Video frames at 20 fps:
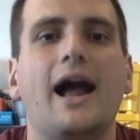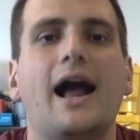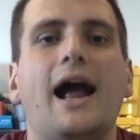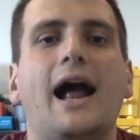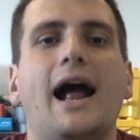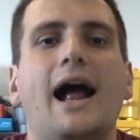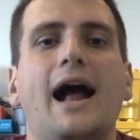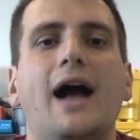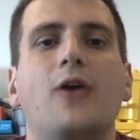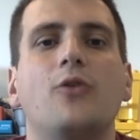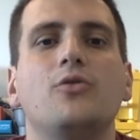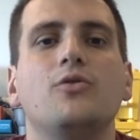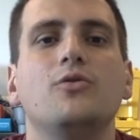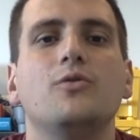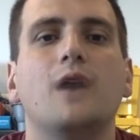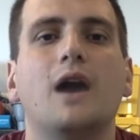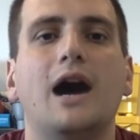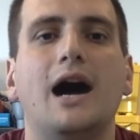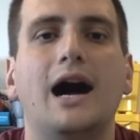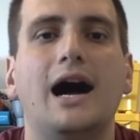how
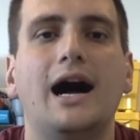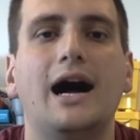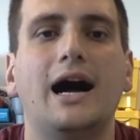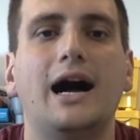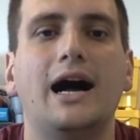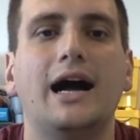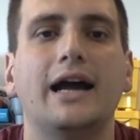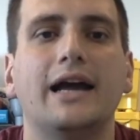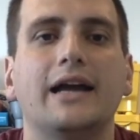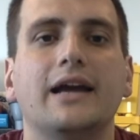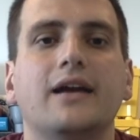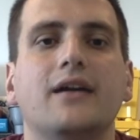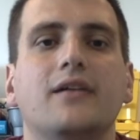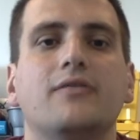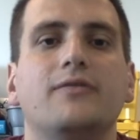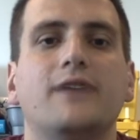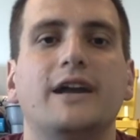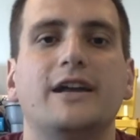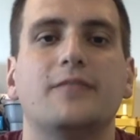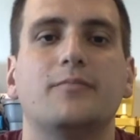do I
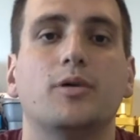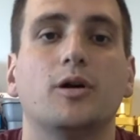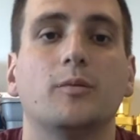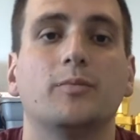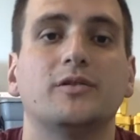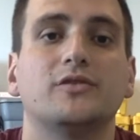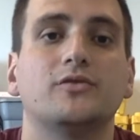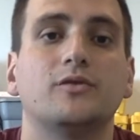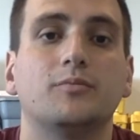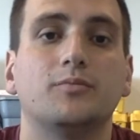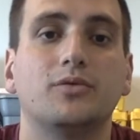find purposeful